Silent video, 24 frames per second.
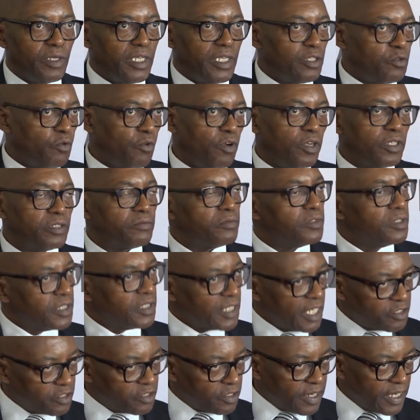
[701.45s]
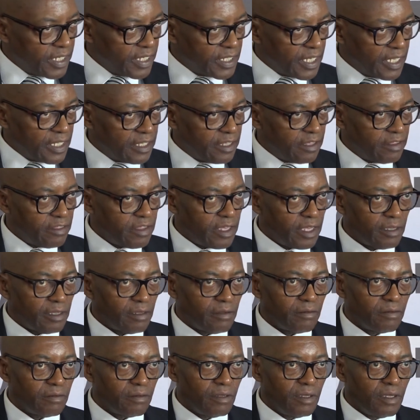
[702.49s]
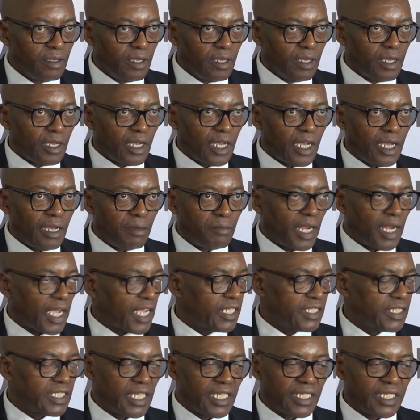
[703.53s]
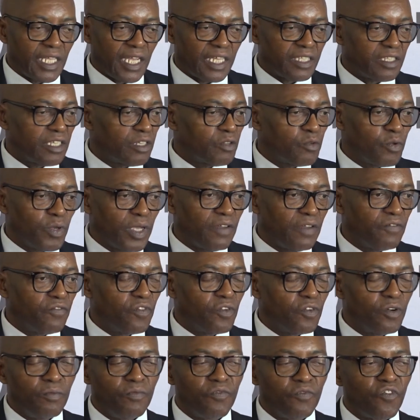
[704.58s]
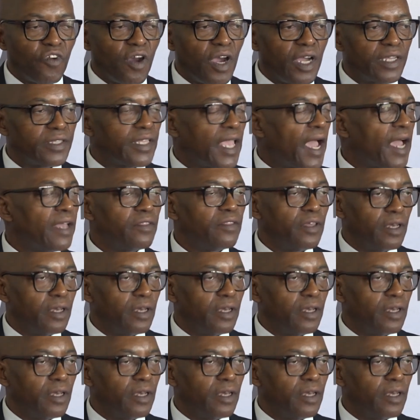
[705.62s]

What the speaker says: It won't saturate anything. Like I said, I think we have room for